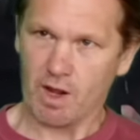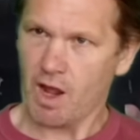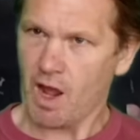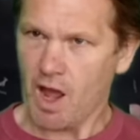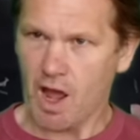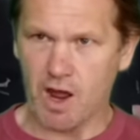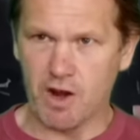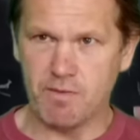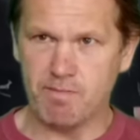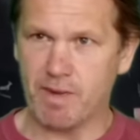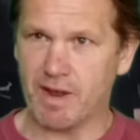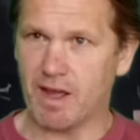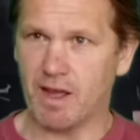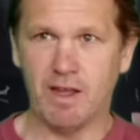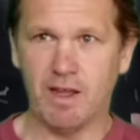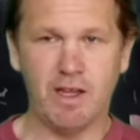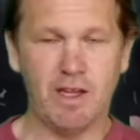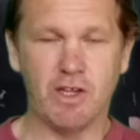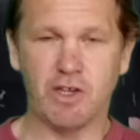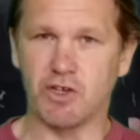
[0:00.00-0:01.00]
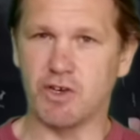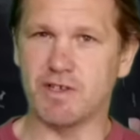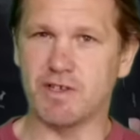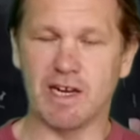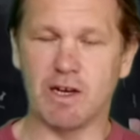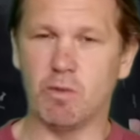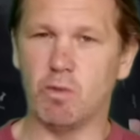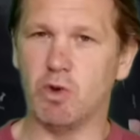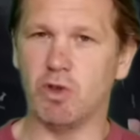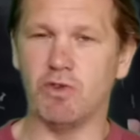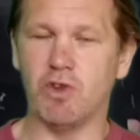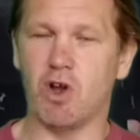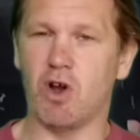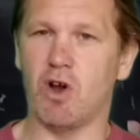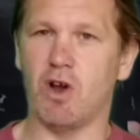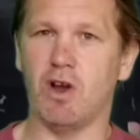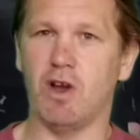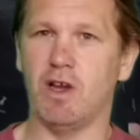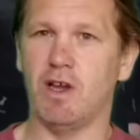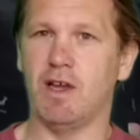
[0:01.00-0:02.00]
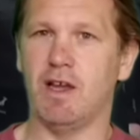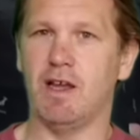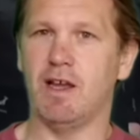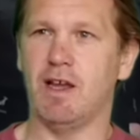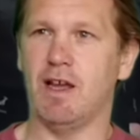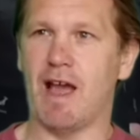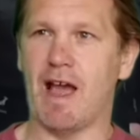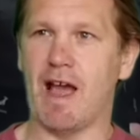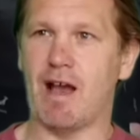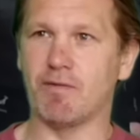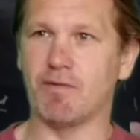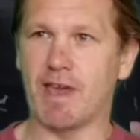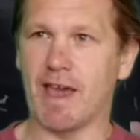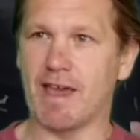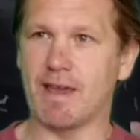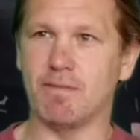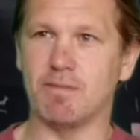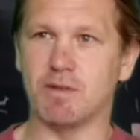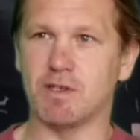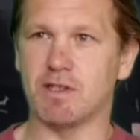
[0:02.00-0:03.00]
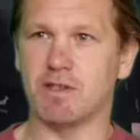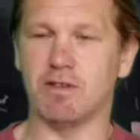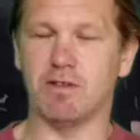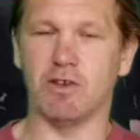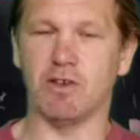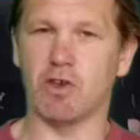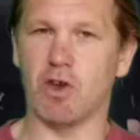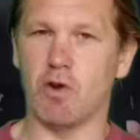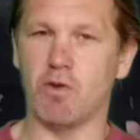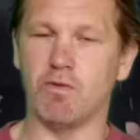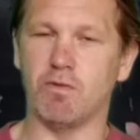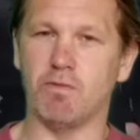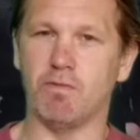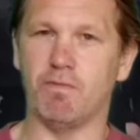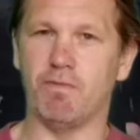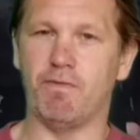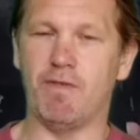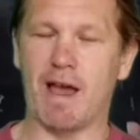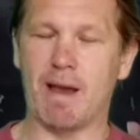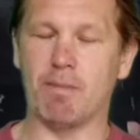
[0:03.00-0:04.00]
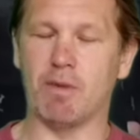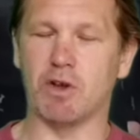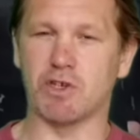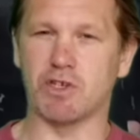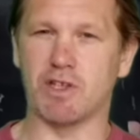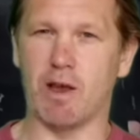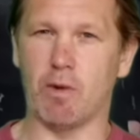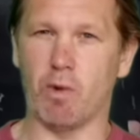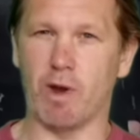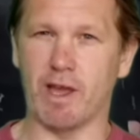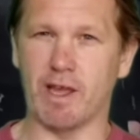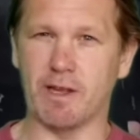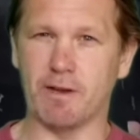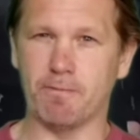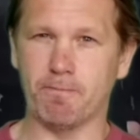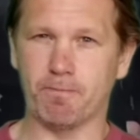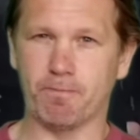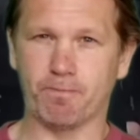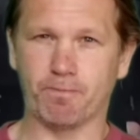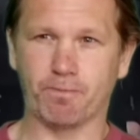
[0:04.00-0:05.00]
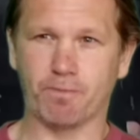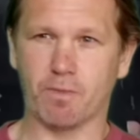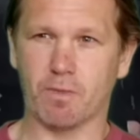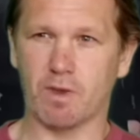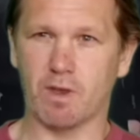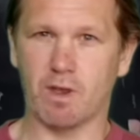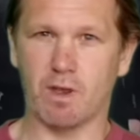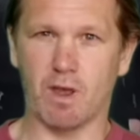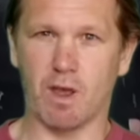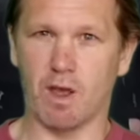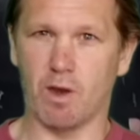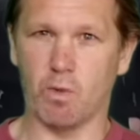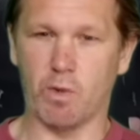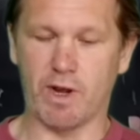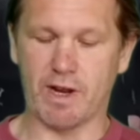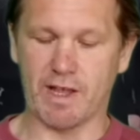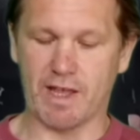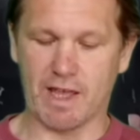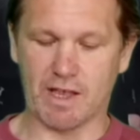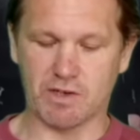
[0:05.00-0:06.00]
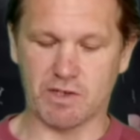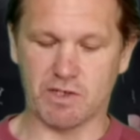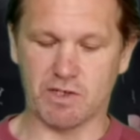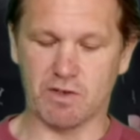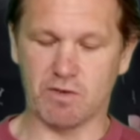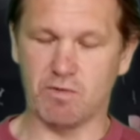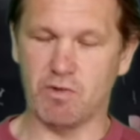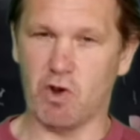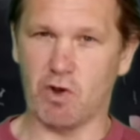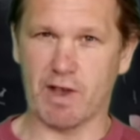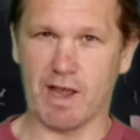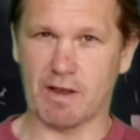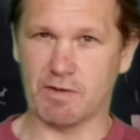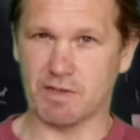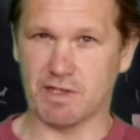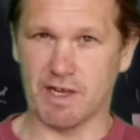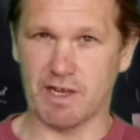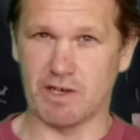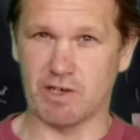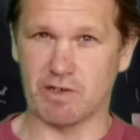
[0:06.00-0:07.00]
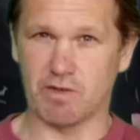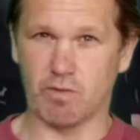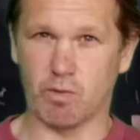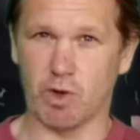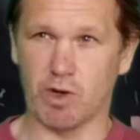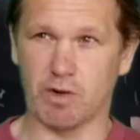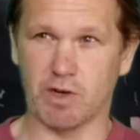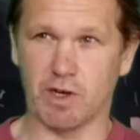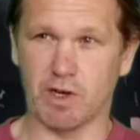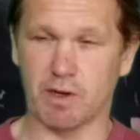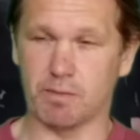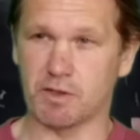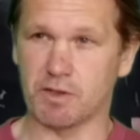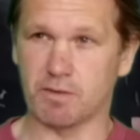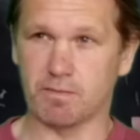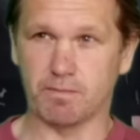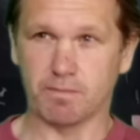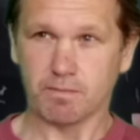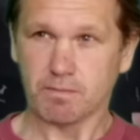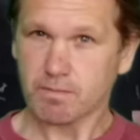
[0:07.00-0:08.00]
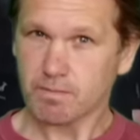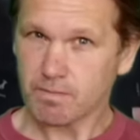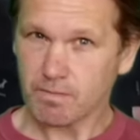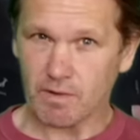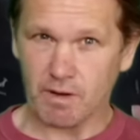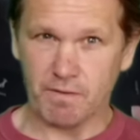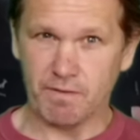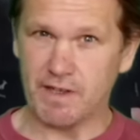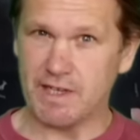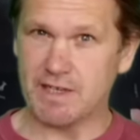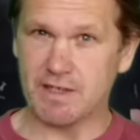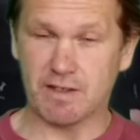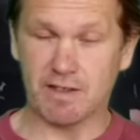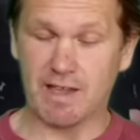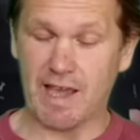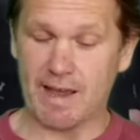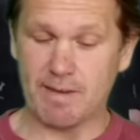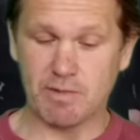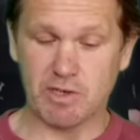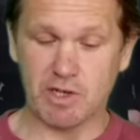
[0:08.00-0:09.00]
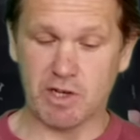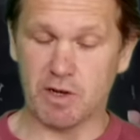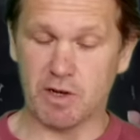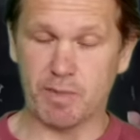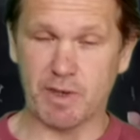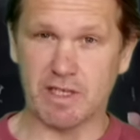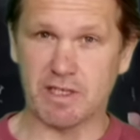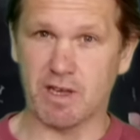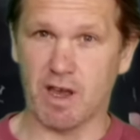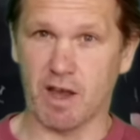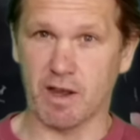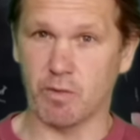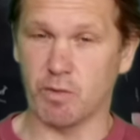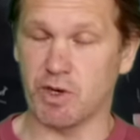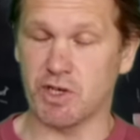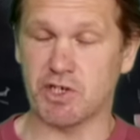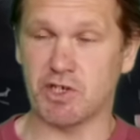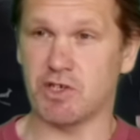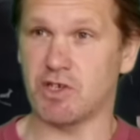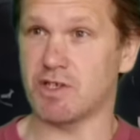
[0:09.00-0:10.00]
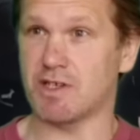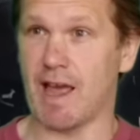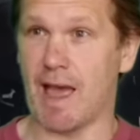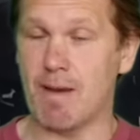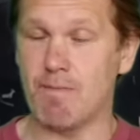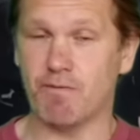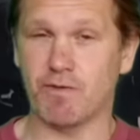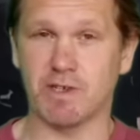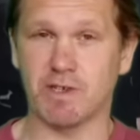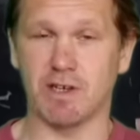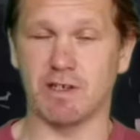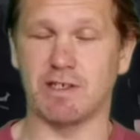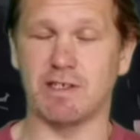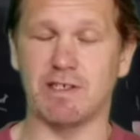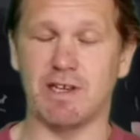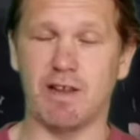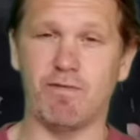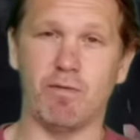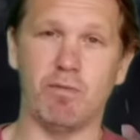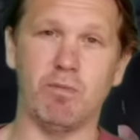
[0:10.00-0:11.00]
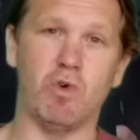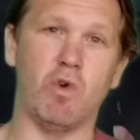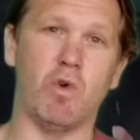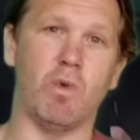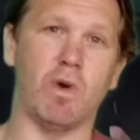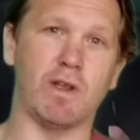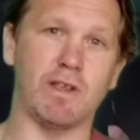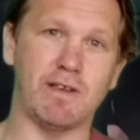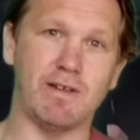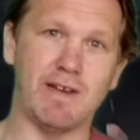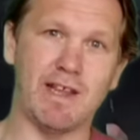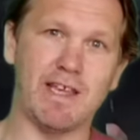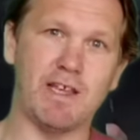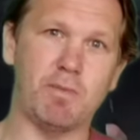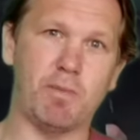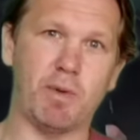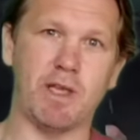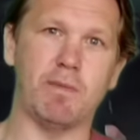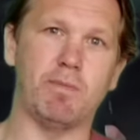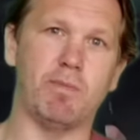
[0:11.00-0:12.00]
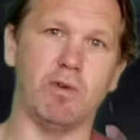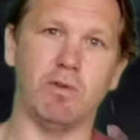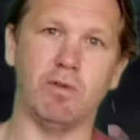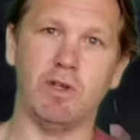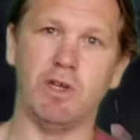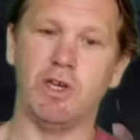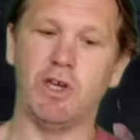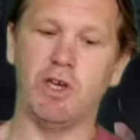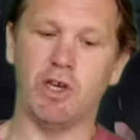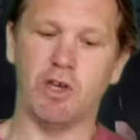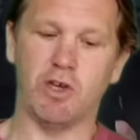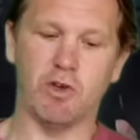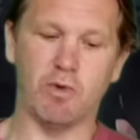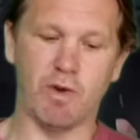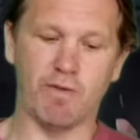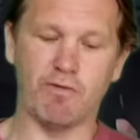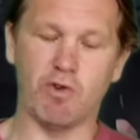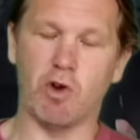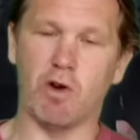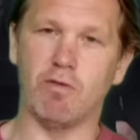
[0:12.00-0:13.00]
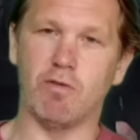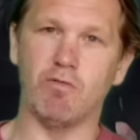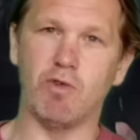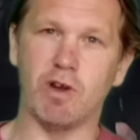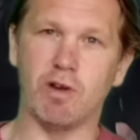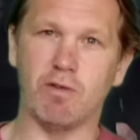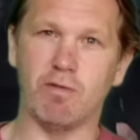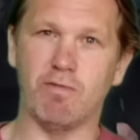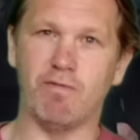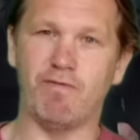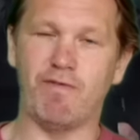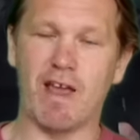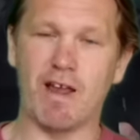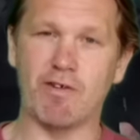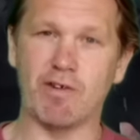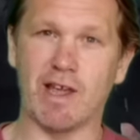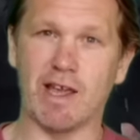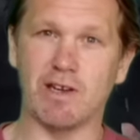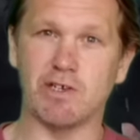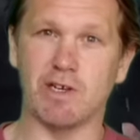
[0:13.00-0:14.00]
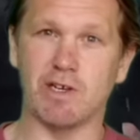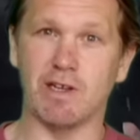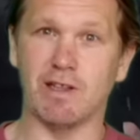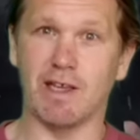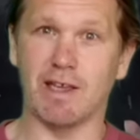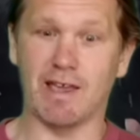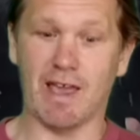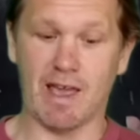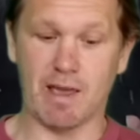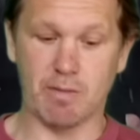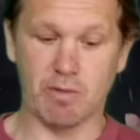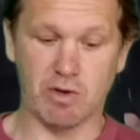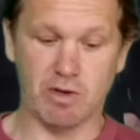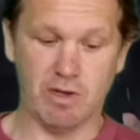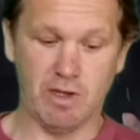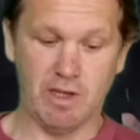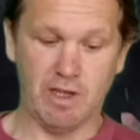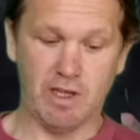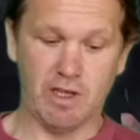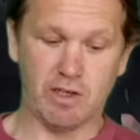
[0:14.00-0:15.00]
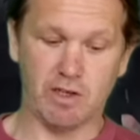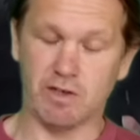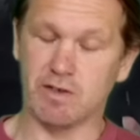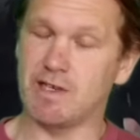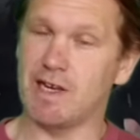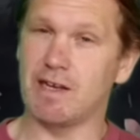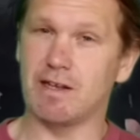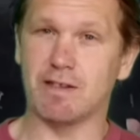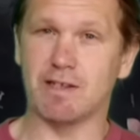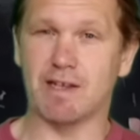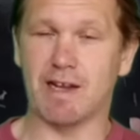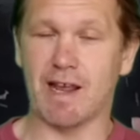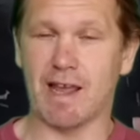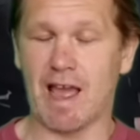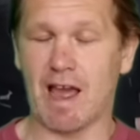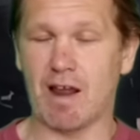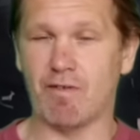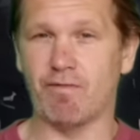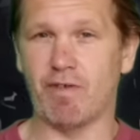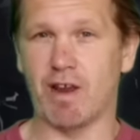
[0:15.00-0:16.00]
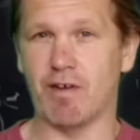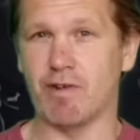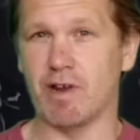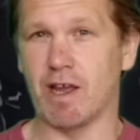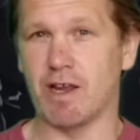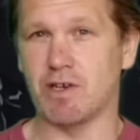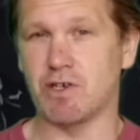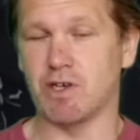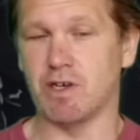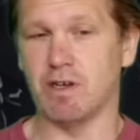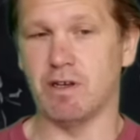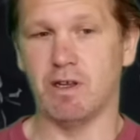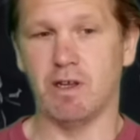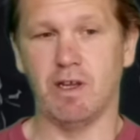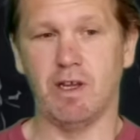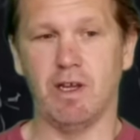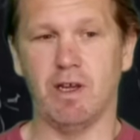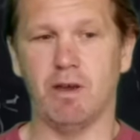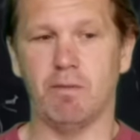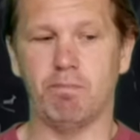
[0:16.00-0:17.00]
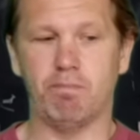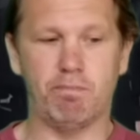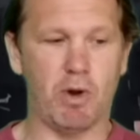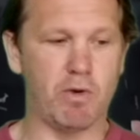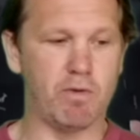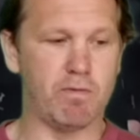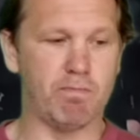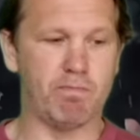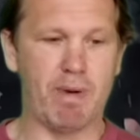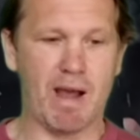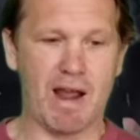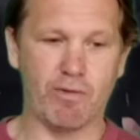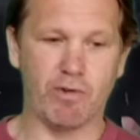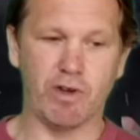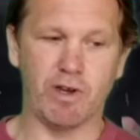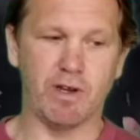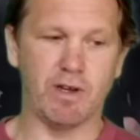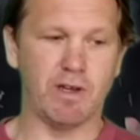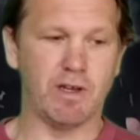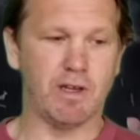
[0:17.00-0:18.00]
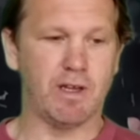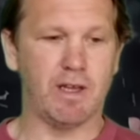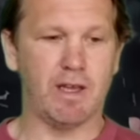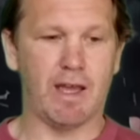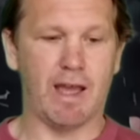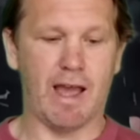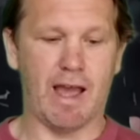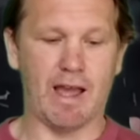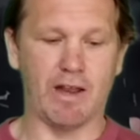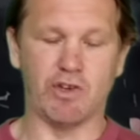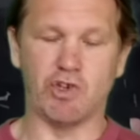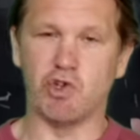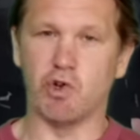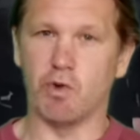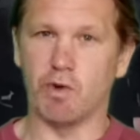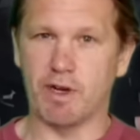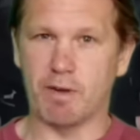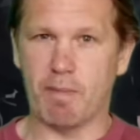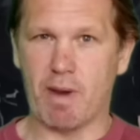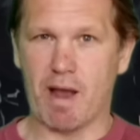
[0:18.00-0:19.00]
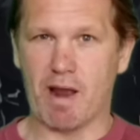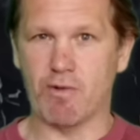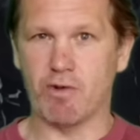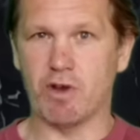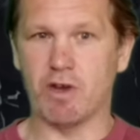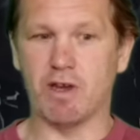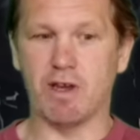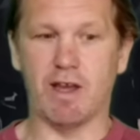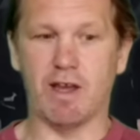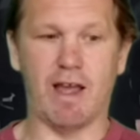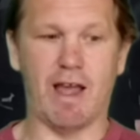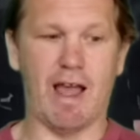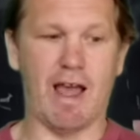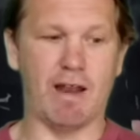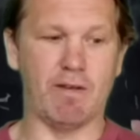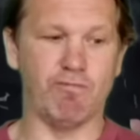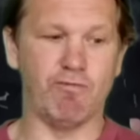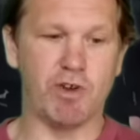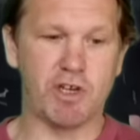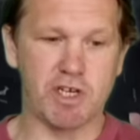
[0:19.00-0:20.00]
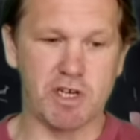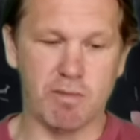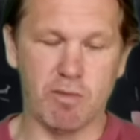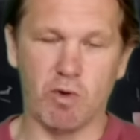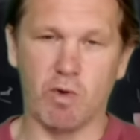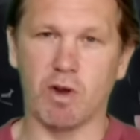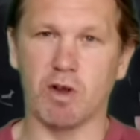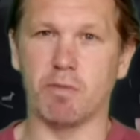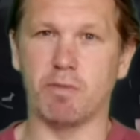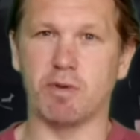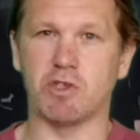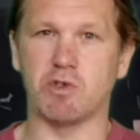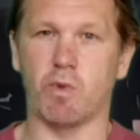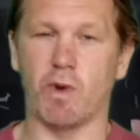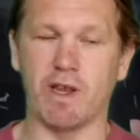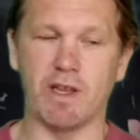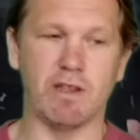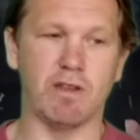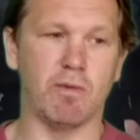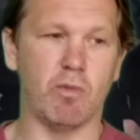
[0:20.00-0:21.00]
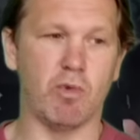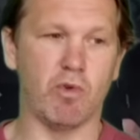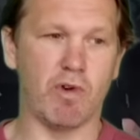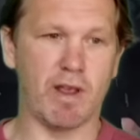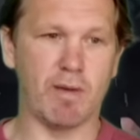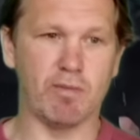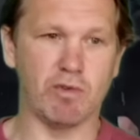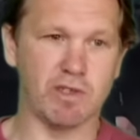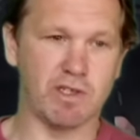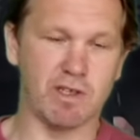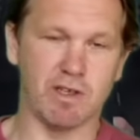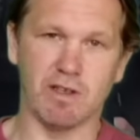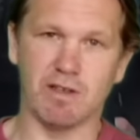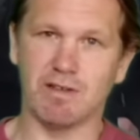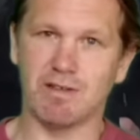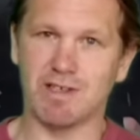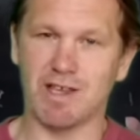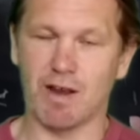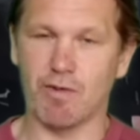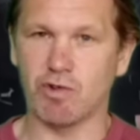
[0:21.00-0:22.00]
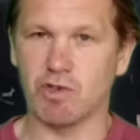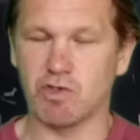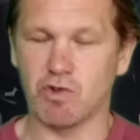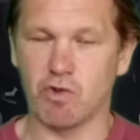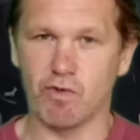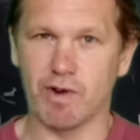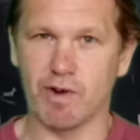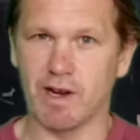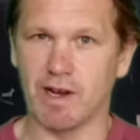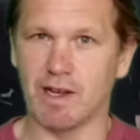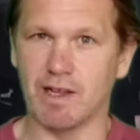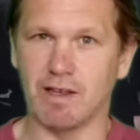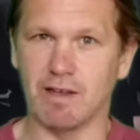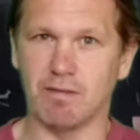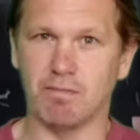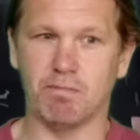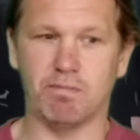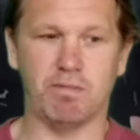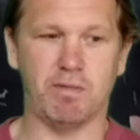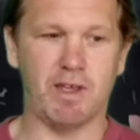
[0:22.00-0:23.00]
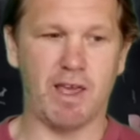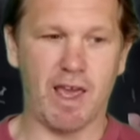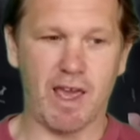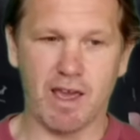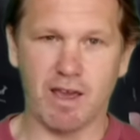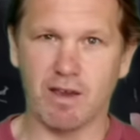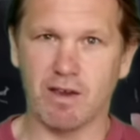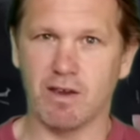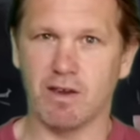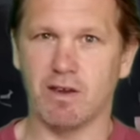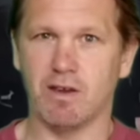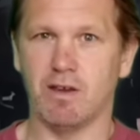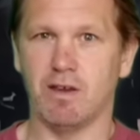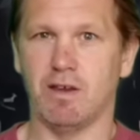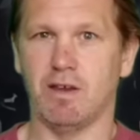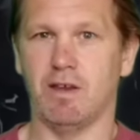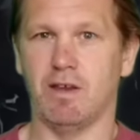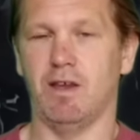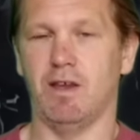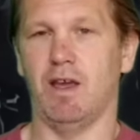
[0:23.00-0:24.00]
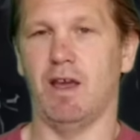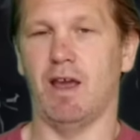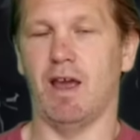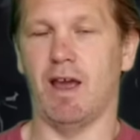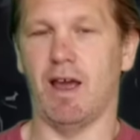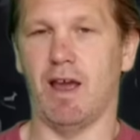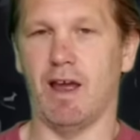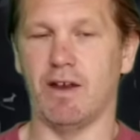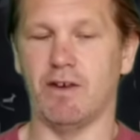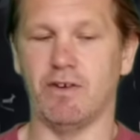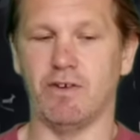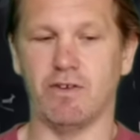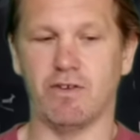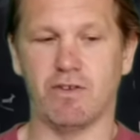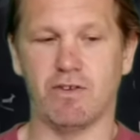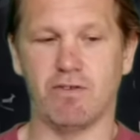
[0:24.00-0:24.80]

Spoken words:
And New Zealand will not have games that go that much their way when it gets to knockout stages of World Cups. And these games are going to be tight, which just emphasises even more why you need people who have got real variation in their game. And New Zealand today had variation. Bowden Barrett and Jordy Barrett and Richie Mwanga between them were able to territorially kick and